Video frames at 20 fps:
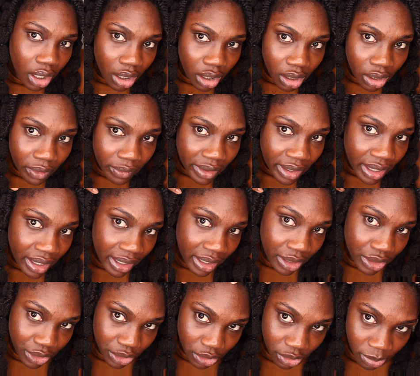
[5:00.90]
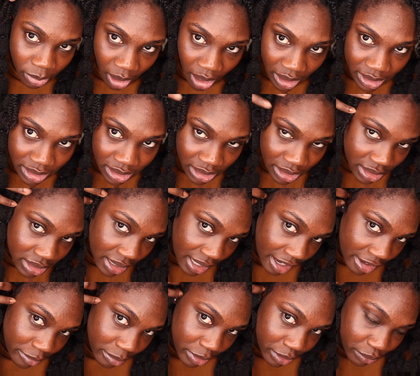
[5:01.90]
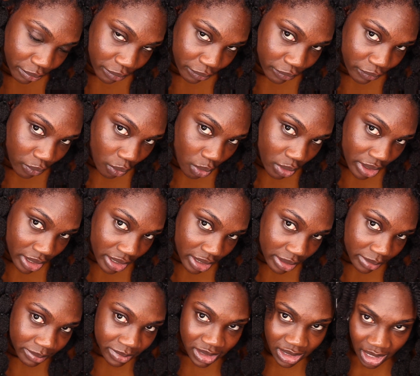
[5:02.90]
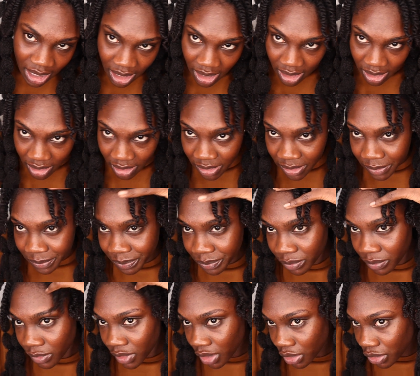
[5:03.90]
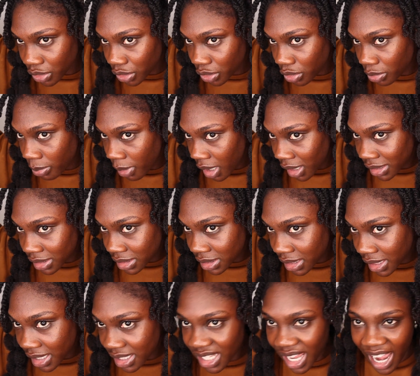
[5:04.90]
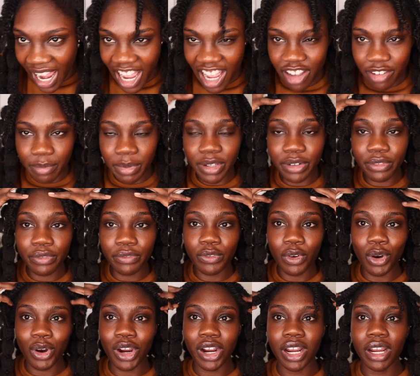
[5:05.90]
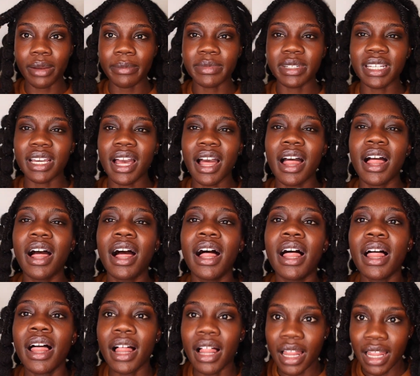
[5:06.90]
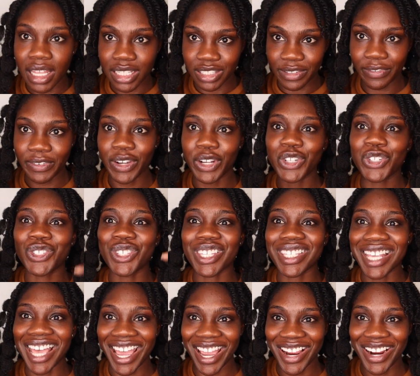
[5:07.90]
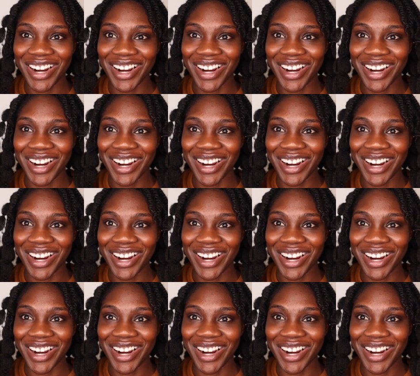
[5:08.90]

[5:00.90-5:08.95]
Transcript: Okay, new boxes have been formed. New boxes have been formed. Let's finish this hair.